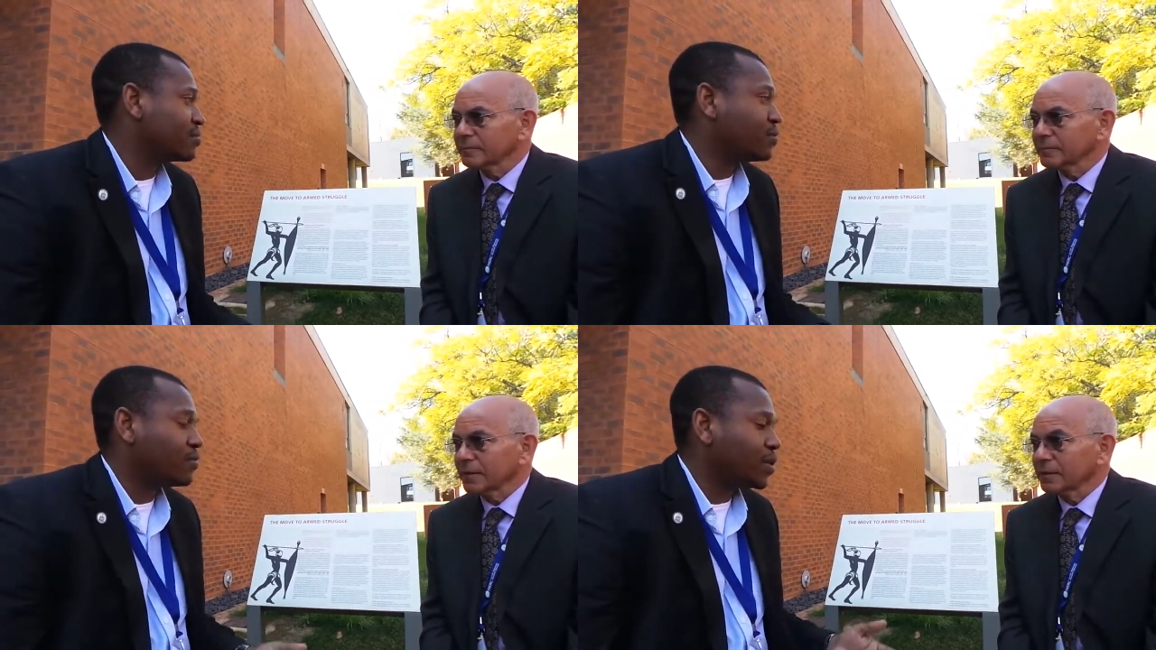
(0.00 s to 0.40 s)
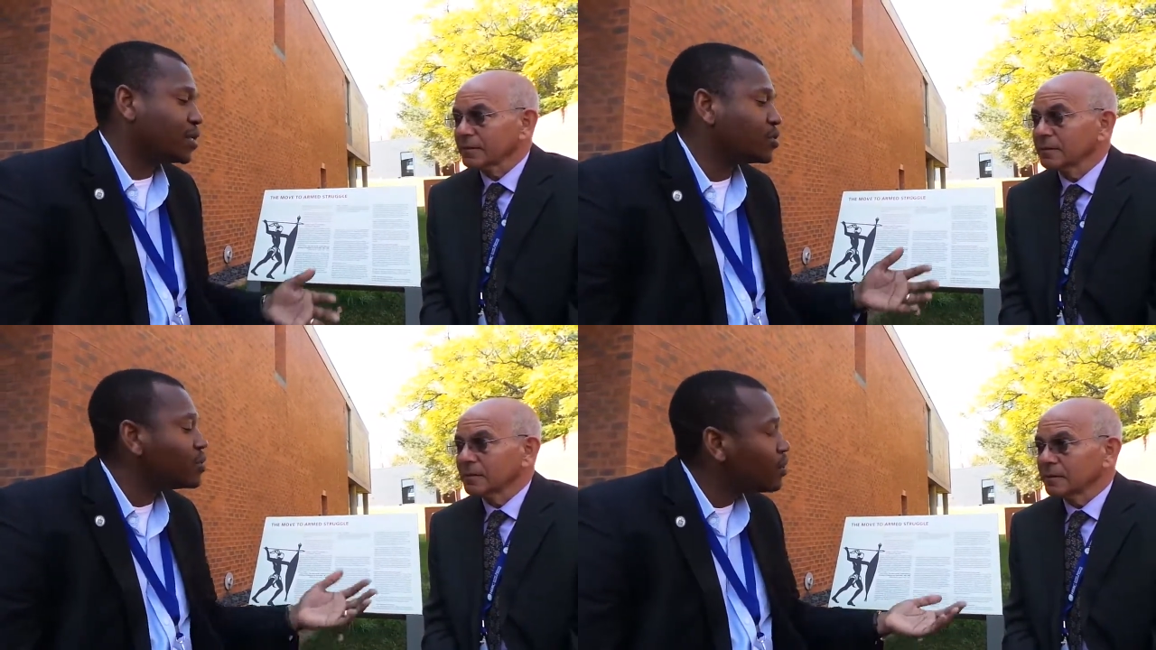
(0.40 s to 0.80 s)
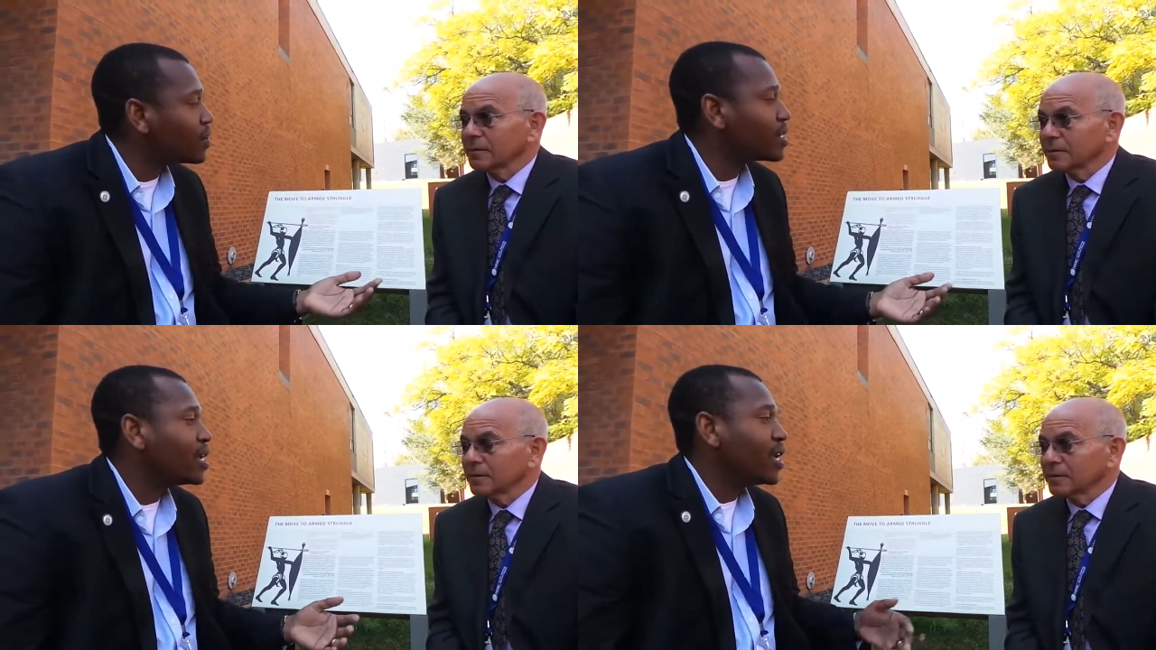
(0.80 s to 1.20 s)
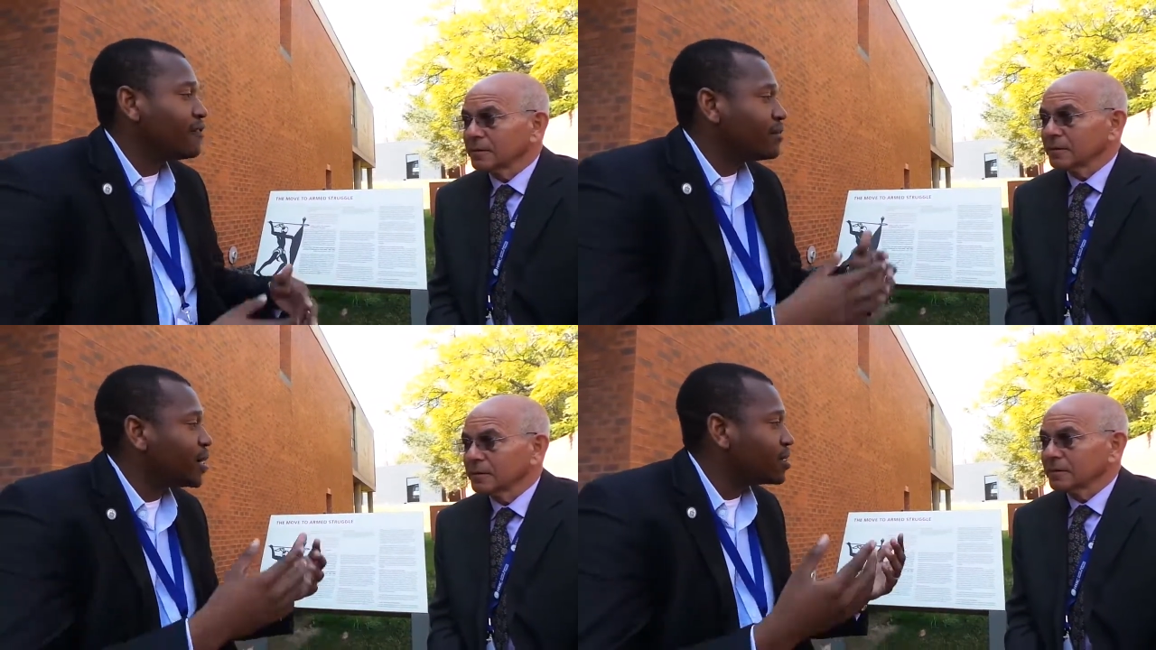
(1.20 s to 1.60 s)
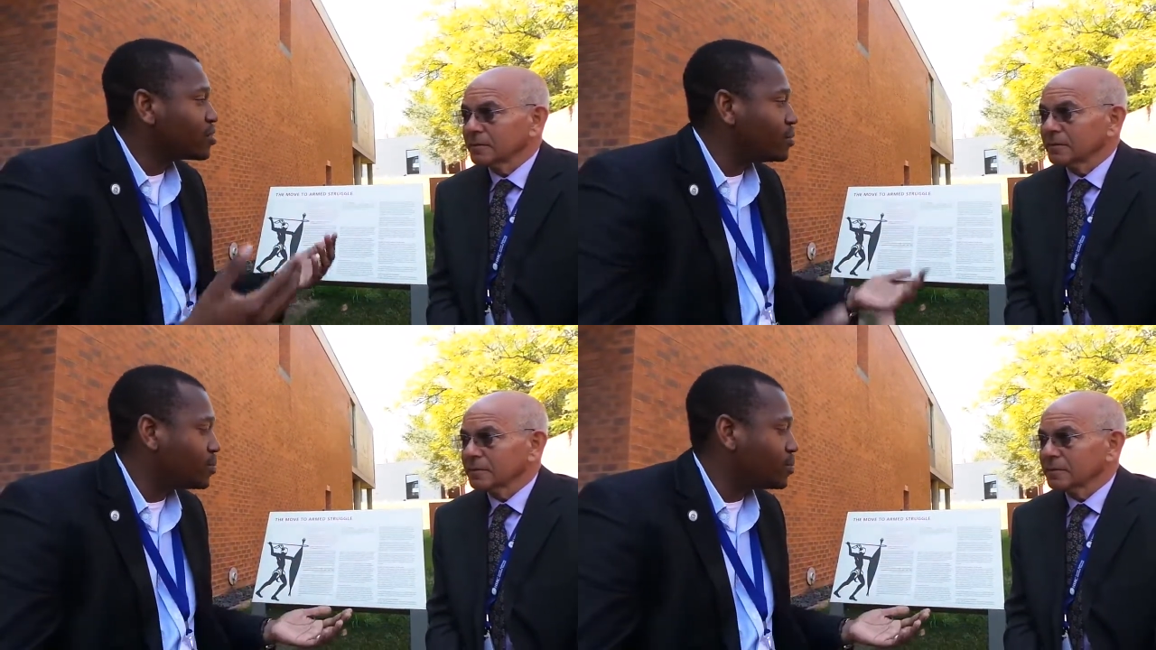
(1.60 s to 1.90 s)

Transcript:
Speaker 1: We, we need to know that everybody is on